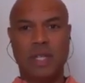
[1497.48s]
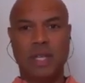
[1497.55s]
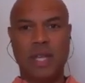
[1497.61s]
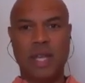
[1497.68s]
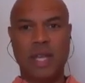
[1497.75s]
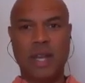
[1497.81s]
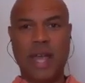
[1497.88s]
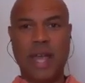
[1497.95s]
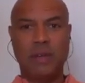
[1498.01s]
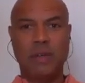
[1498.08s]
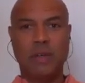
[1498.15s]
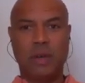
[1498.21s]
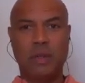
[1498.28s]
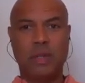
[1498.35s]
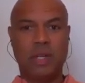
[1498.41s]
And now
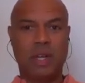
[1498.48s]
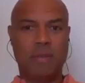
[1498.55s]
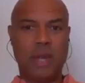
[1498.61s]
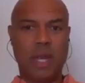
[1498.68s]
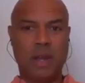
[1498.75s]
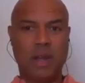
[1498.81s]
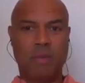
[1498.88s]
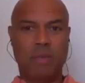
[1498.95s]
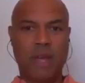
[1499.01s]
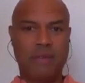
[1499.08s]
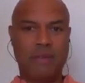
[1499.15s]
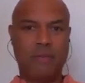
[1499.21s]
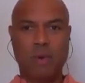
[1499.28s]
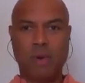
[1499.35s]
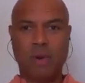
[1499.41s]
you're only going to be known by
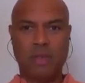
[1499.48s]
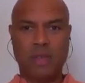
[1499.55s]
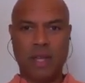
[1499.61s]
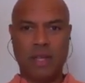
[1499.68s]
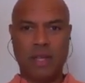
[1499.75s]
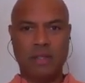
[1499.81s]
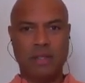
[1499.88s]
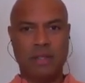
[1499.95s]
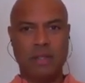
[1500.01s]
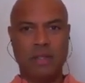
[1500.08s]
4 things.